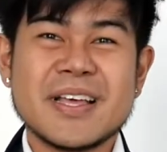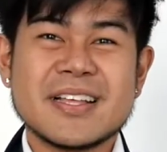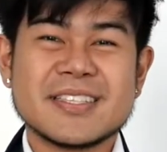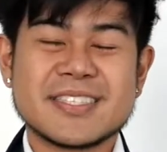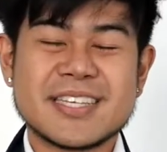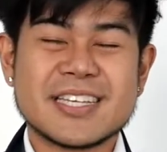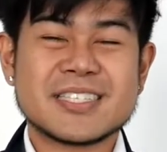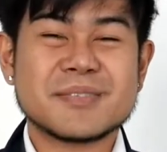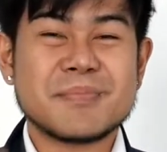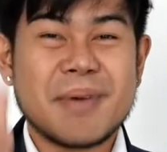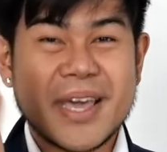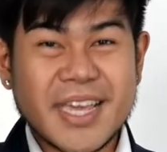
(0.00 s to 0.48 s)

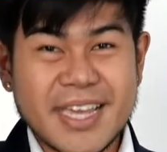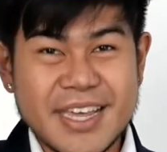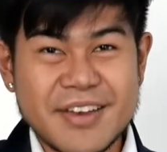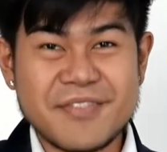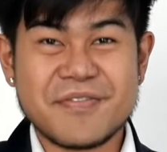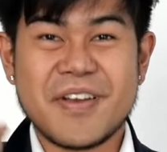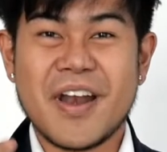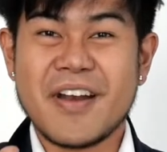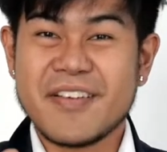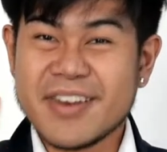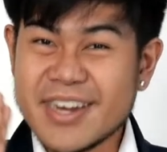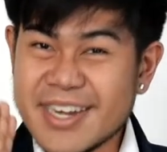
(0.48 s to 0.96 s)
Just make it
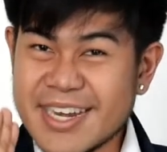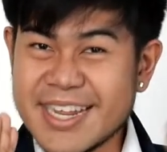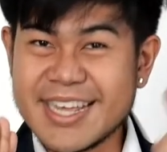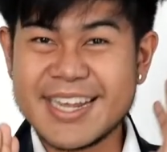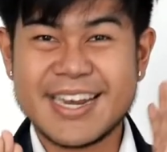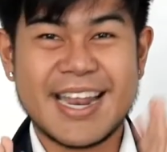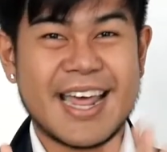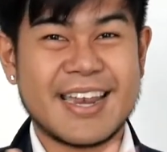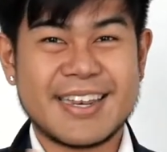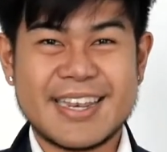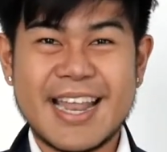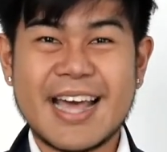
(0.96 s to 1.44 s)
very
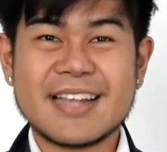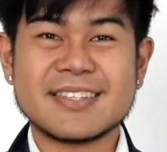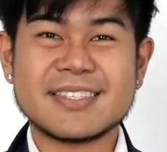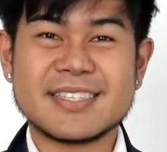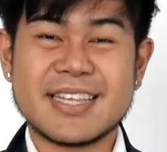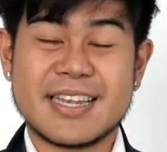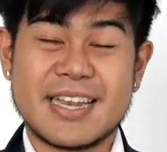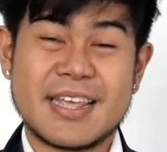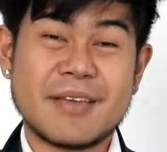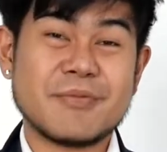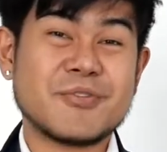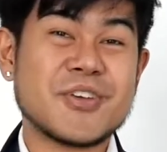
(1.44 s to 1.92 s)
neat, and that's
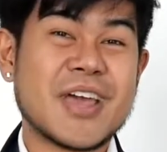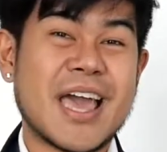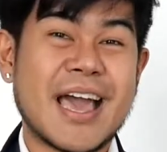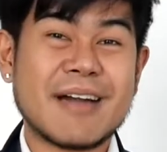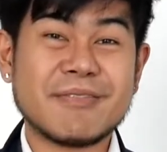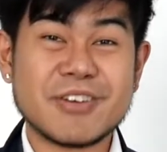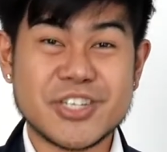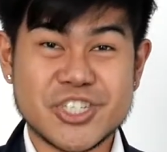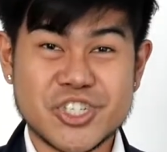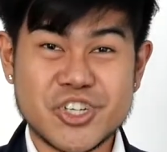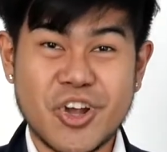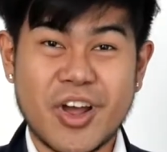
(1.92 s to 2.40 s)
it if you
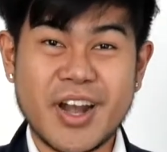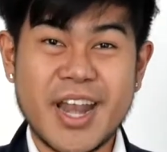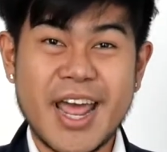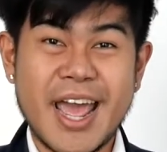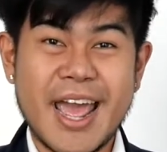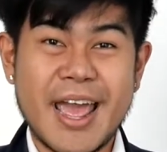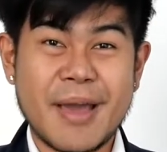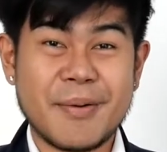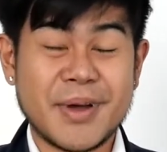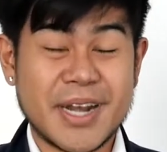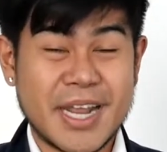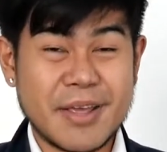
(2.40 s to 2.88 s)
have a short
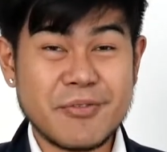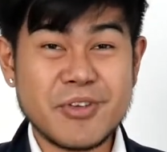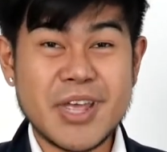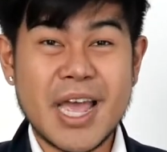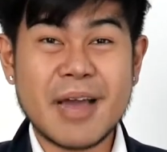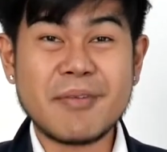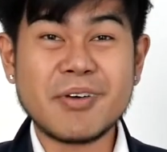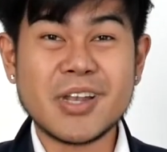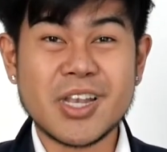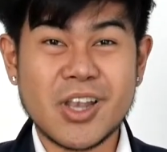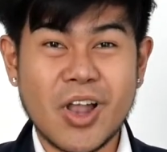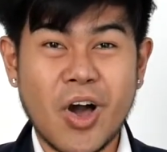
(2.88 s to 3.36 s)
hair. But if you
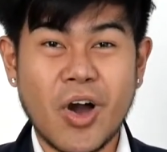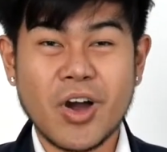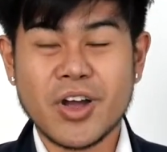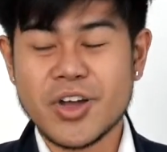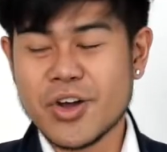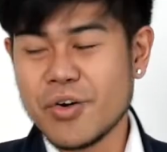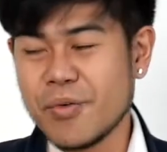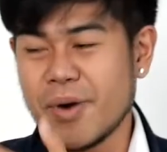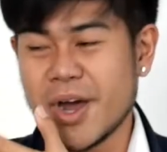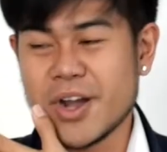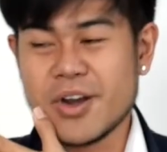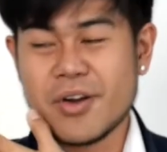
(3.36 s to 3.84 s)
have a
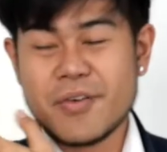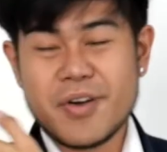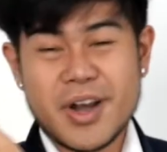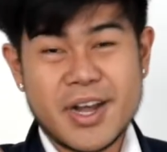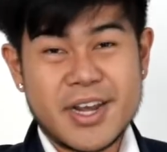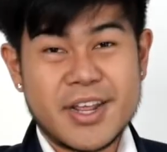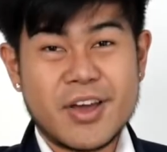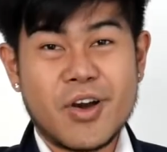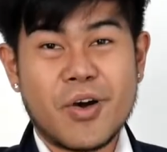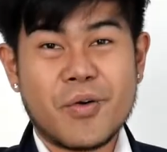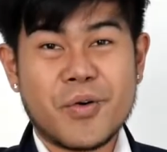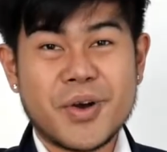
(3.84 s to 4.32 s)
longer one
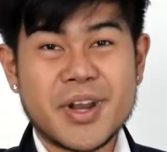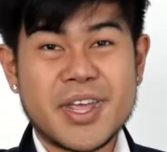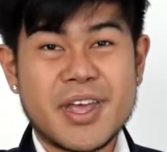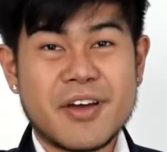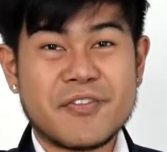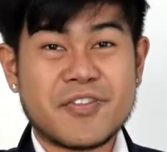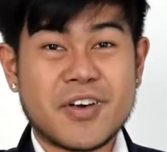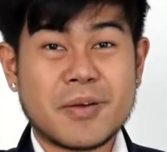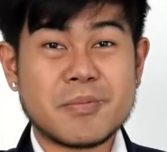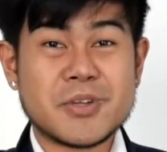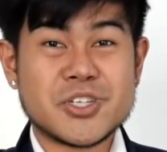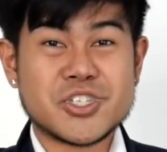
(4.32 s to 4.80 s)
already over here
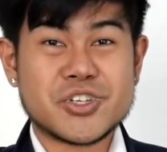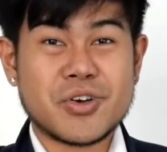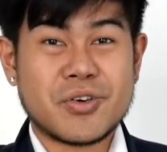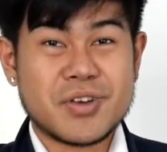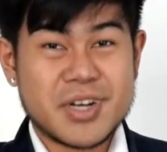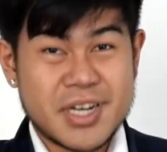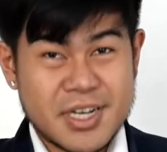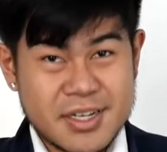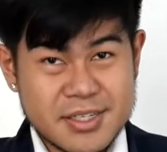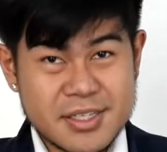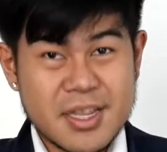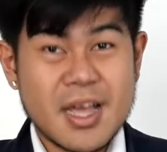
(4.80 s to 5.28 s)
from the
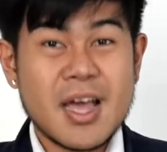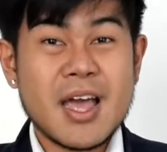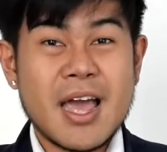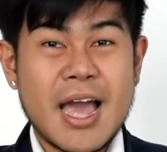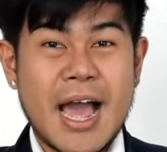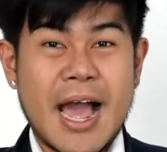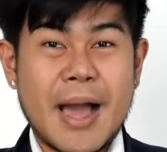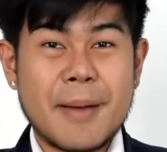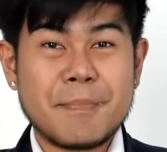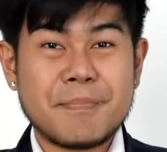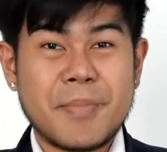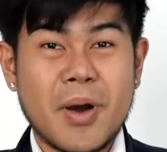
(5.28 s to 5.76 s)
shoulders
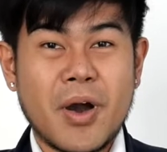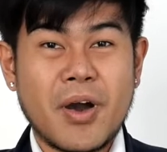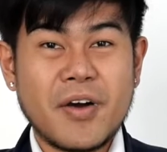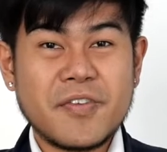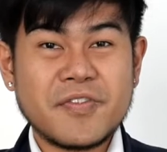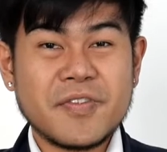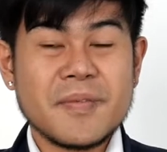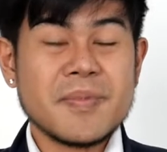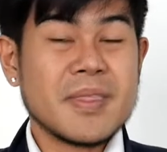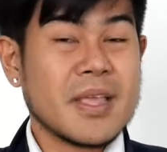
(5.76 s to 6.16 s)
above,